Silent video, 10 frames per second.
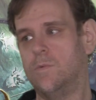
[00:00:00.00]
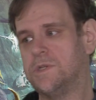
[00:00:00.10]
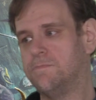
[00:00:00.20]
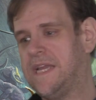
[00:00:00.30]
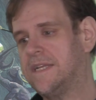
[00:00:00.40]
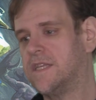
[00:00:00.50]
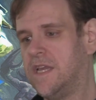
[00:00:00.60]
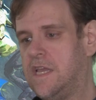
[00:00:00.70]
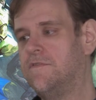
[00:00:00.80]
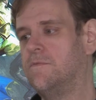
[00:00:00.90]
which means
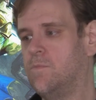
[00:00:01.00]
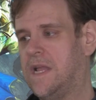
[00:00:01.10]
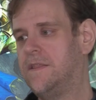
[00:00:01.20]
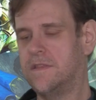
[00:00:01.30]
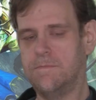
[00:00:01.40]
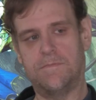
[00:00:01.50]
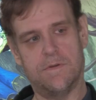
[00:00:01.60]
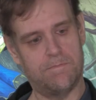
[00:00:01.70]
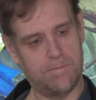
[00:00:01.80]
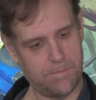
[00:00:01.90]
that even when the,
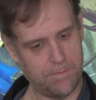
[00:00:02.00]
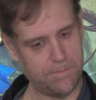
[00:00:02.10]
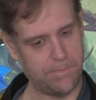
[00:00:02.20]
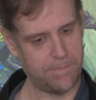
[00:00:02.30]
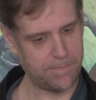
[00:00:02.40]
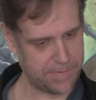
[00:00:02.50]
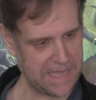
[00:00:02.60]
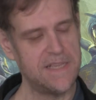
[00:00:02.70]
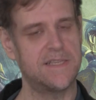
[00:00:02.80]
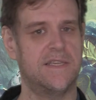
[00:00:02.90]
the
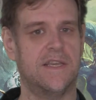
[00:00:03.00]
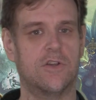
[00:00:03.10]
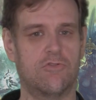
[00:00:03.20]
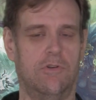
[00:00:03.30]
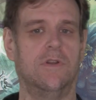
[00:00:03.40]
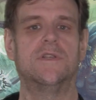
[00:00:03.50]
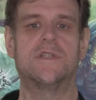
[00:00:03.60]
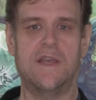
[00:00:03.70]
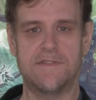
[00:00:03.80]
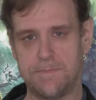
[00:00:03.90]
basic
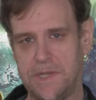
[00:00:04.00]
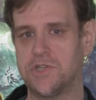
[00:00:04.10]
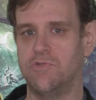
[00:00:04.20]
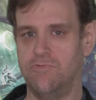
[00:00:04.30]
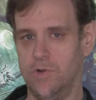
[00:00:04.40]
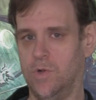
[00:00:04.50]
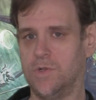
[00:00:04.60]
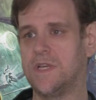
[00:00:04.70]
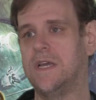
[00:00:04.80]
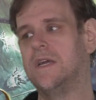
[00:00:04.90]
grunts have special
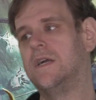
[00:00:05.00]
rules,